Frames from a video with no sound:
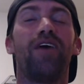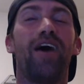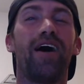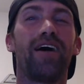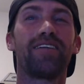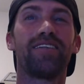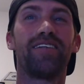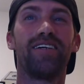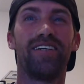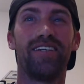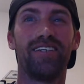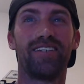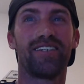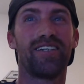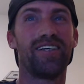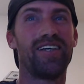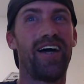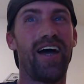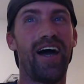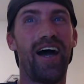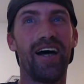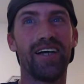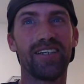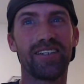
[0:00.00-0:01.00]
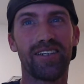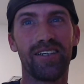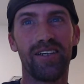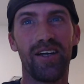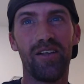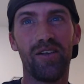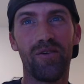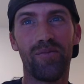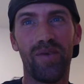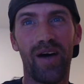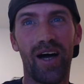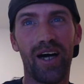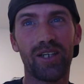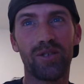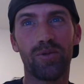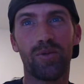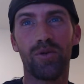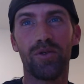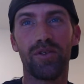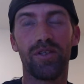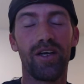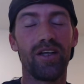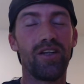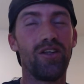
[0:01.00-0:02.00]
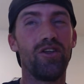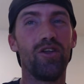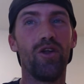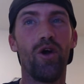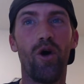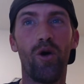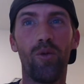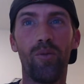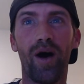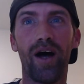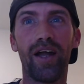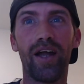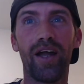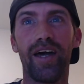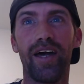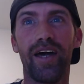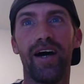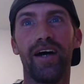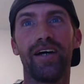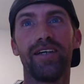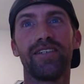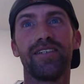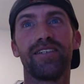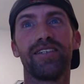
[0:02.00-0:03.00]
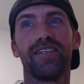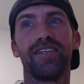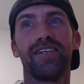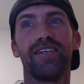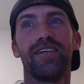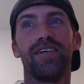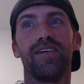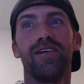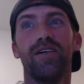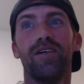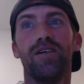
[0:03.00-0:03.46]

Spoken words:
The fact that it's going to ask another password that nobody has.